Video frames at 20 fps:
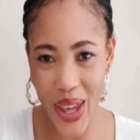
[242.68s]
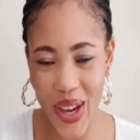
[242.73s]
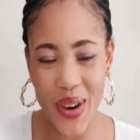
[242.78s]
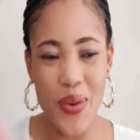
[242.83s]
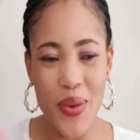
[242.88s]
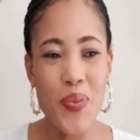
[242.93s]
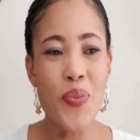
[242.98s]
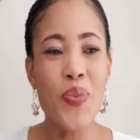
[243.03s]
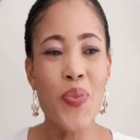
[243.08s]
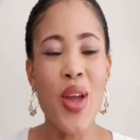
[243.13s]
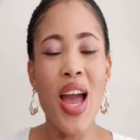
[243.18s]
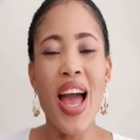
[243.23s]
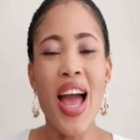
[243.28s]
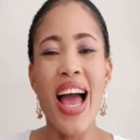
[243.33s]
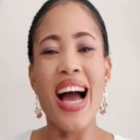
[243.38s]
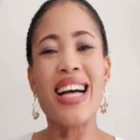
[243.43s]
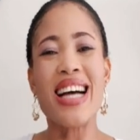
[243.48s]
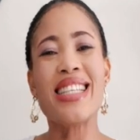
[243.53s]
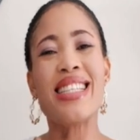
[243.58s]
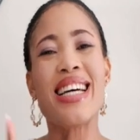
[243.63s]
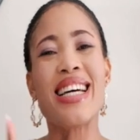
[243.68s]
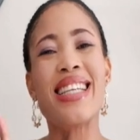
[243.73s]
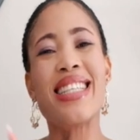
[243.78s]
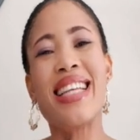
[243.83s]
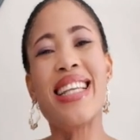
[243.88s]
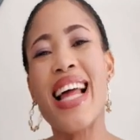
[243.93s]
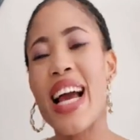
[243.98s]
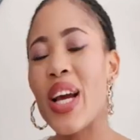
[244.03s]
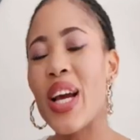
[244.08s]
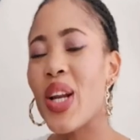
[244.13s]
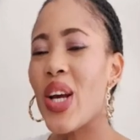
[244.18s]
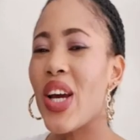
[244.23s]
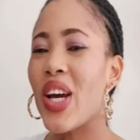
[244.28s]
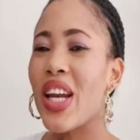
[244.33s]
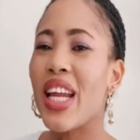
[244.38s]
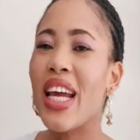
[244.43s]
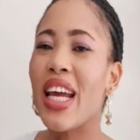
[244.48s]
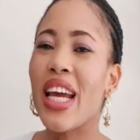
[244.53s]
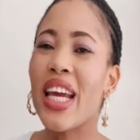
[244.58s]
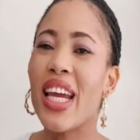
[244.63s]
here. I started like
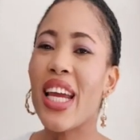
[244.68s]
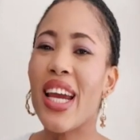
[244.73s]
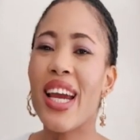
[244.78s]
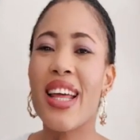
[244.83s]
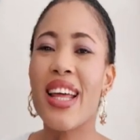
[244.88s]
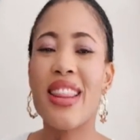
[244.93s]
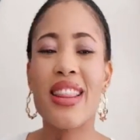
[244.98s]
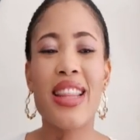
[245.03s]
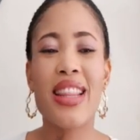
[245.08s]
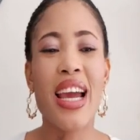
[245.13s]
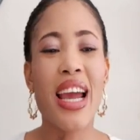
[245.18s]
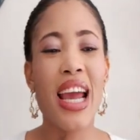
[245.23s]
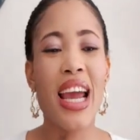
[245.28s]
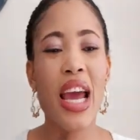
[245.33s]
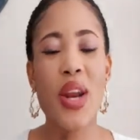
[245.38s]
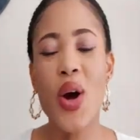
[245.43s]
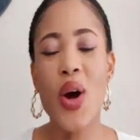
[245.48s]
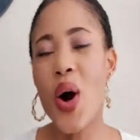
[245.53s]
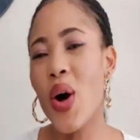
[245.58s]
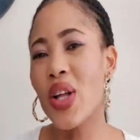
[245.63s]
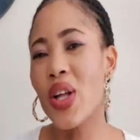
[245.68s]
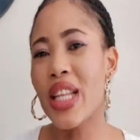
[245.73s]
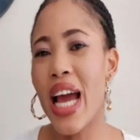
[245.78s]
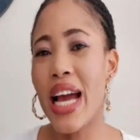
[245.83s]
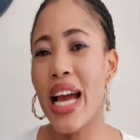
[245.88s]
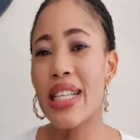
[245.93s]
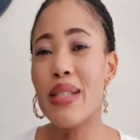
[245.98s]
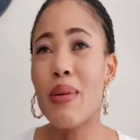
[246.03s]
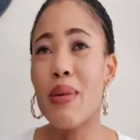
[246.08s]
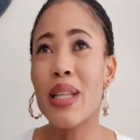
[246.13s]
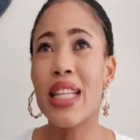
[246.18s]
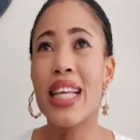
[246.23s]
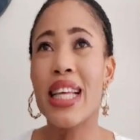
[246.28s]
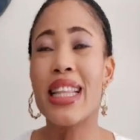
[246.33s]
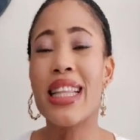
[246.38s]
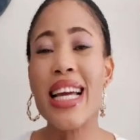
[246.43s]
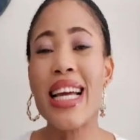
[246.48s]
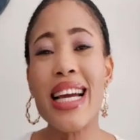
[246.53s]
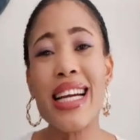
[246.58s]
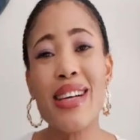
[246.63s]
learning here and there and all that, but
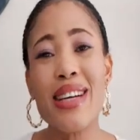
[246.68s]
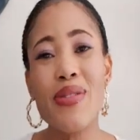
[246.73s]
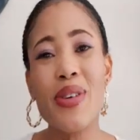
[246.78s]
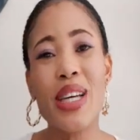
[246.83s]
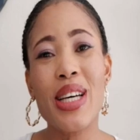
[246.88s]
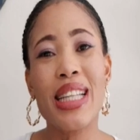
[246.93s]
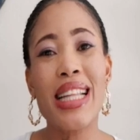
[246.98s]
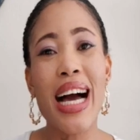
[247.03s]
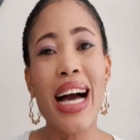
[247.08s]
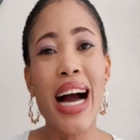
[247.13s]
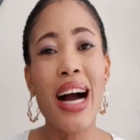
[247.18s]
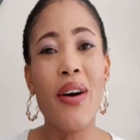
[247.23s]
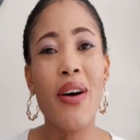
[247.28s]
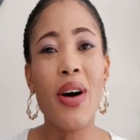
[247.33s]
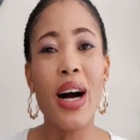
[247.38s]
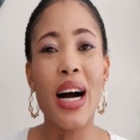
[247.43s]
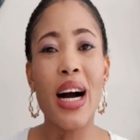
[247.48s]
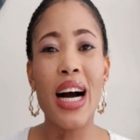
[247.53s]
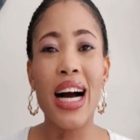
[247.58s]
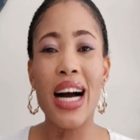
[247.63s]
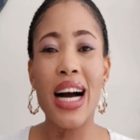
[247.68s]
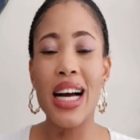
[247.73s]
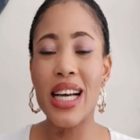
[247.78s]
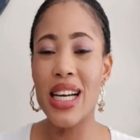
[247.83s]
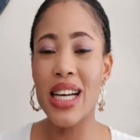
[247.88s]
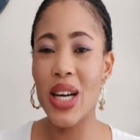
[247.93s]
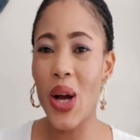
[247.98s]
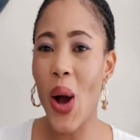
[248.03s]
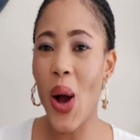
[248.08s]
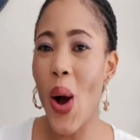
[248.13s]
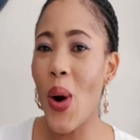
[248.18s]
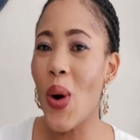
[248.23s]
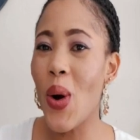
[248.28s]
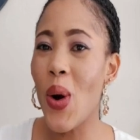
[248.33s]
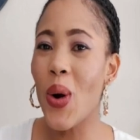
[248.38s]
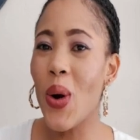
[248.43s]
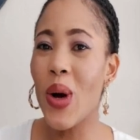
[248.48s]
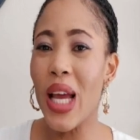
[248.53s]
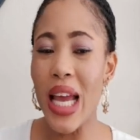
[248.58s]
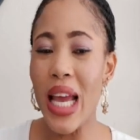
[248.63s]
the thing with our
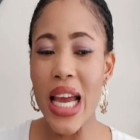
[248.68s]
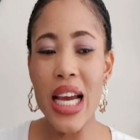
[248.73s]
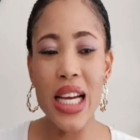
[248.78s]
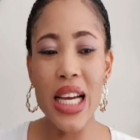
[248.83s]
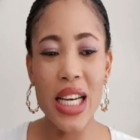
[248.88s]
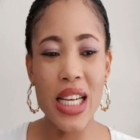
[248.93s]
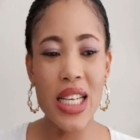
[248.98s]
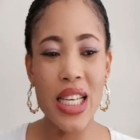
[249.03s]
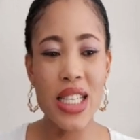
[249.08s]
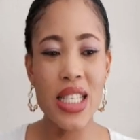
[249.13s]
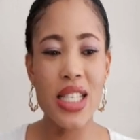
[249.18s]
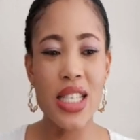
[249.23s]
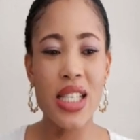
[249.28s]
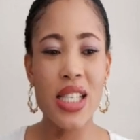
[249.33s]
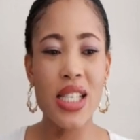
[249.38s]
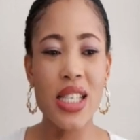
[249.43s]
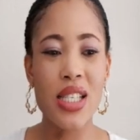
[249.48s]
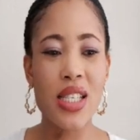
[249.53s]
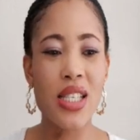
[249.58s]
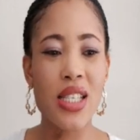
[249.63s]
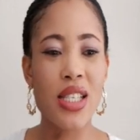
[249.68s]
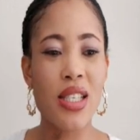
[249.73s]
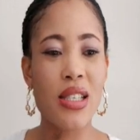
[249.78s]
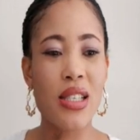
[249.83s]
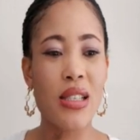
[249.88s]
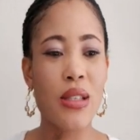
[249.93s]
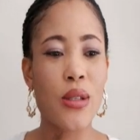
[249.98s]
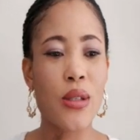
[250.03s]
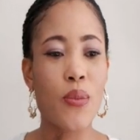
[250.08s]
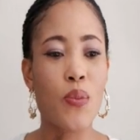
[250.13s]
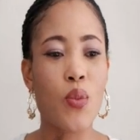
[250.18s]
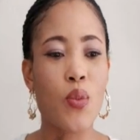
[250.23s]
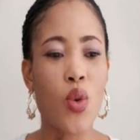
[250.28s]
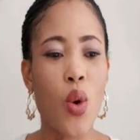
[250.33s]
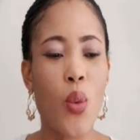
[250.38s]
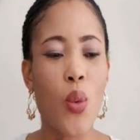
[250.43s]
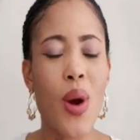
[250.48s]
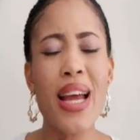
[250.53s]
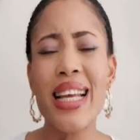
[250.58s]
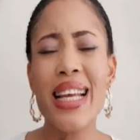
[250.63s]
Congo English is,
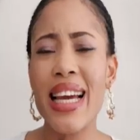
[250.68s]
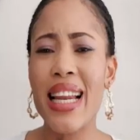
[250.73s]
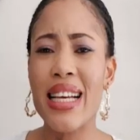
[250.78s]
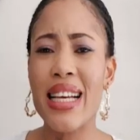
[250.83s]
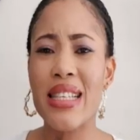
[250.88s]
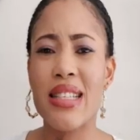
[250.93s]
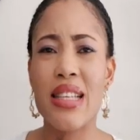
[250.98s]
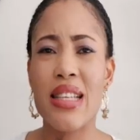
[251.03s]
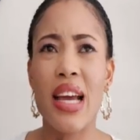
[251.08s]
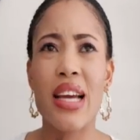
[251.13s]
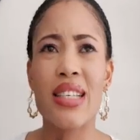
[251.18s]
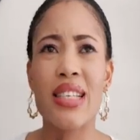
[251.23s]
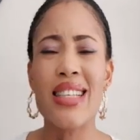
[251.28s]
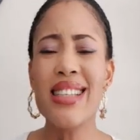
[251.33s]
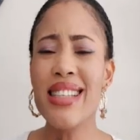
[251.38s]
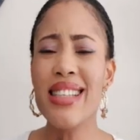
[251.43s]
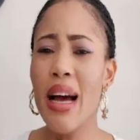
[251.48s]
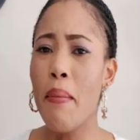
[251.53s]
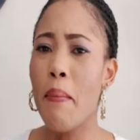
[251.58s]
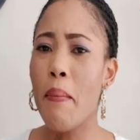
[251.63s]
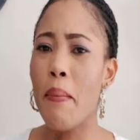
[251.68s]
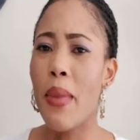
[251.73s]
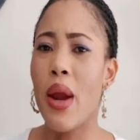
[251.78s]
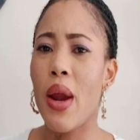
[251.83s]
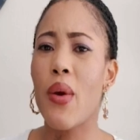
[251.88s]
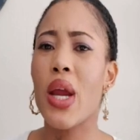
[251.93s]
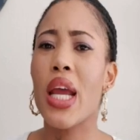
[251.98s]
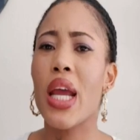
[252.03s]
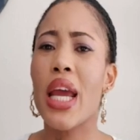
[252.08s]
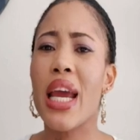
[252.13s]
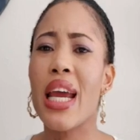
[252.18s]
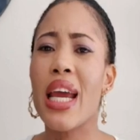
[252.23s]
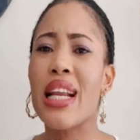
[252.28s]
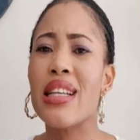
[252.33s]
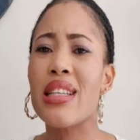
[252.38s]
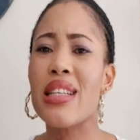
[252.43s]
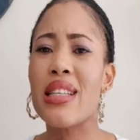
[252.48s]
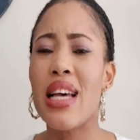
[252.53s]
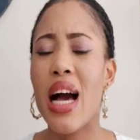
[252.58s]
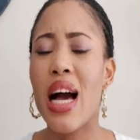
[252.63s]
what can I say, is it
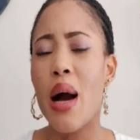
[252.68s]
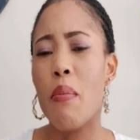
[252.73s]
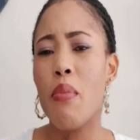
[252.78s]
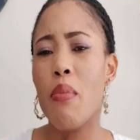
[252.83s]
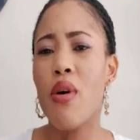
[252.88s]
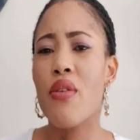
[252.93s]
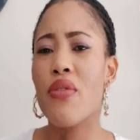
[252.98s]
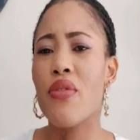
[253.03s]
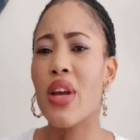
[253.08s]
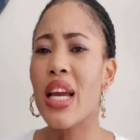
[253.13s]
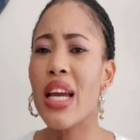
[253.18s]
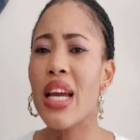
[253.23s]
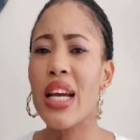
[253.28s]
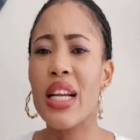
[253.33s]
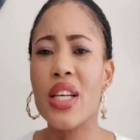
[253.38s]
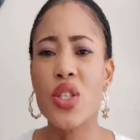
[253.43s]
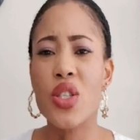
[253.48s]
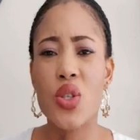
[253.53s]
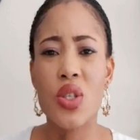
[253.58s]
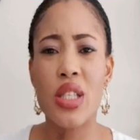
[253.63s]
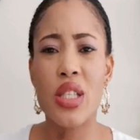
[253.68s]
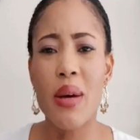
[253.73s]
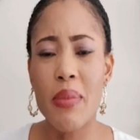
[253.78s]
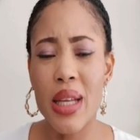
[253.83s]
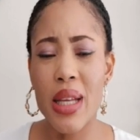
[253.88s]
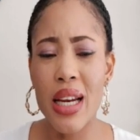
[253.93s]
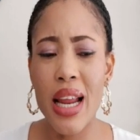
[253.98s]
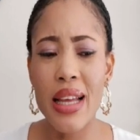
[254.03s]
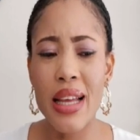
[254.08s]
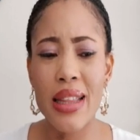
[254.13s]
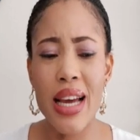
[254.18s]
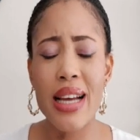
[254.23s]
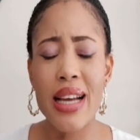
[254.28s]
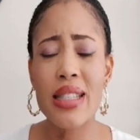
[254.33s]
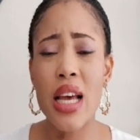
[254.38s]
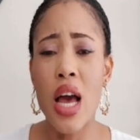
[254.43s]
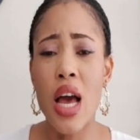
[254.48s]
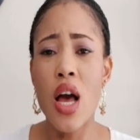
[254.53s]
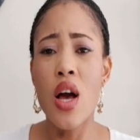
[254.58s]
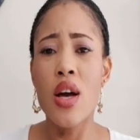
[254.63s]
American type of English or something like
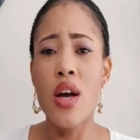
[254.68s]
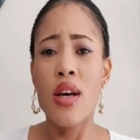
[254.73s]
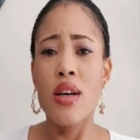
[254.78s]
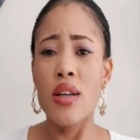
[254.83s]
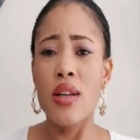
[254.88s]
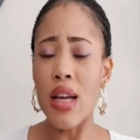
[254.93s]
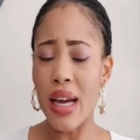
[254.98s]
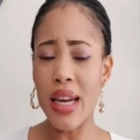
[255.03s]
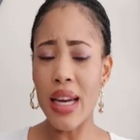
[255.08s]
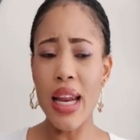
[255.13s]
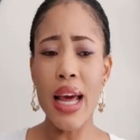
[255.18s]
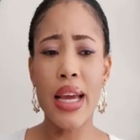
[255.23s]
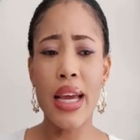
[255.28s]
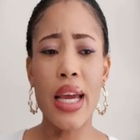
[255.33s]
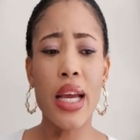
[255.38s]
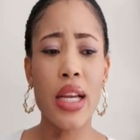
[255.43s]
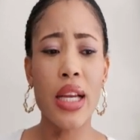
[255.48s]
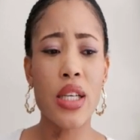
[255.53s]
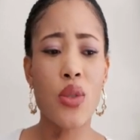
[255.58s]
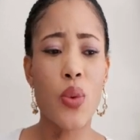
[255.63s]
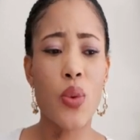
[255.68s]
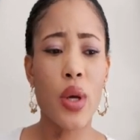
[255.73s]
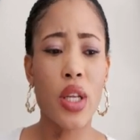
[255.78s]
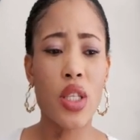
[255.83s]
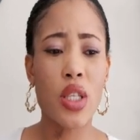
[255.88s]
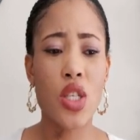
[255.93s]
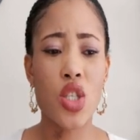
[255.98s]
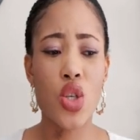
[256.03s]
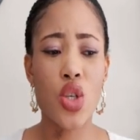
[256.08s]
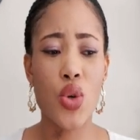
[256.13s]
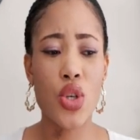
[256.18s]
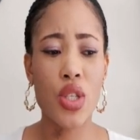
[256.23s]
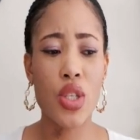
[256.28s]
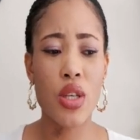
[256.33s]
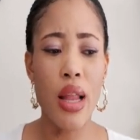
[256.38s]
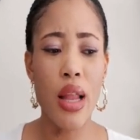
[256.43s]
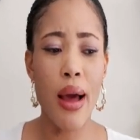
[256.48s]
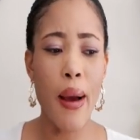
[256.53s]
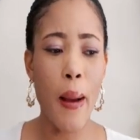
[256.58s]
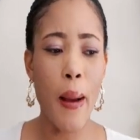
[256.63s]
that? Kind of like English when they're teaching
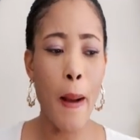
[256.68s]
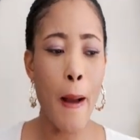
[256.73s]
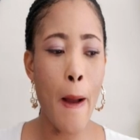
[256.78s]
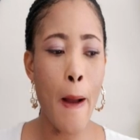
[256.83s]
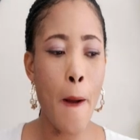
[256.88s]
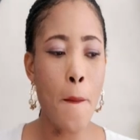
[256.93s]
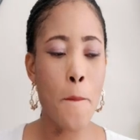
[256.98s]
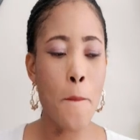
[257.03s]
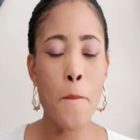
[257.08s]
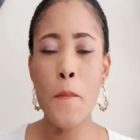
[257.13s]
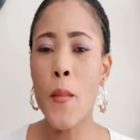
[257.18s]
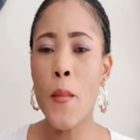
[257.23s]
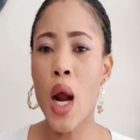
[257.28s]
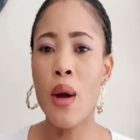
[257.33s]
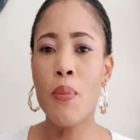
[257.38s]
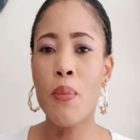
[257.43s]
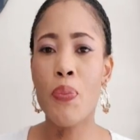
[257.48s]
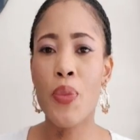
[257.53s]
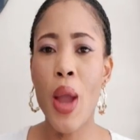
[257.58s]
you, it's like um,